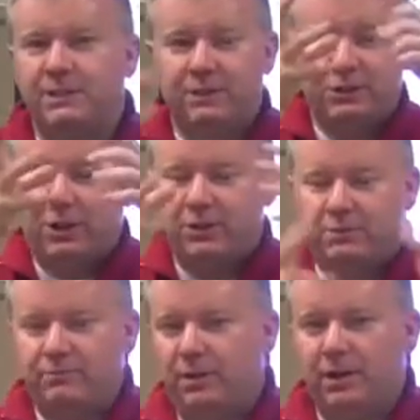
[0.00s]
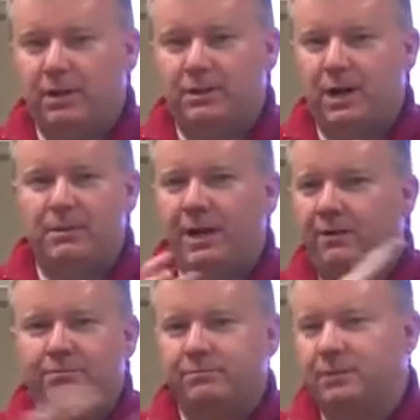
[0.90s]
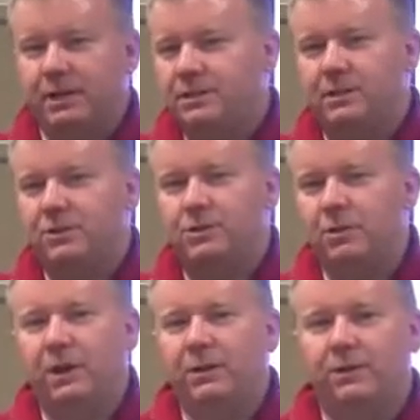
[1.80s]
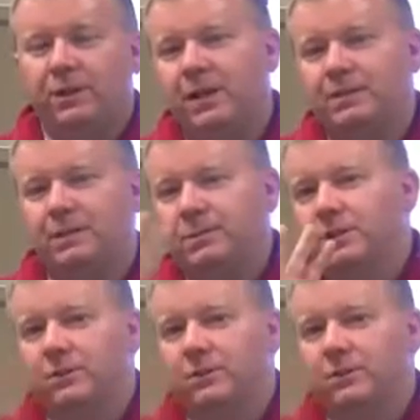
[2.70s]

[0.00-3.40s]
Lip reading: If you start top down, there's no way to forget something.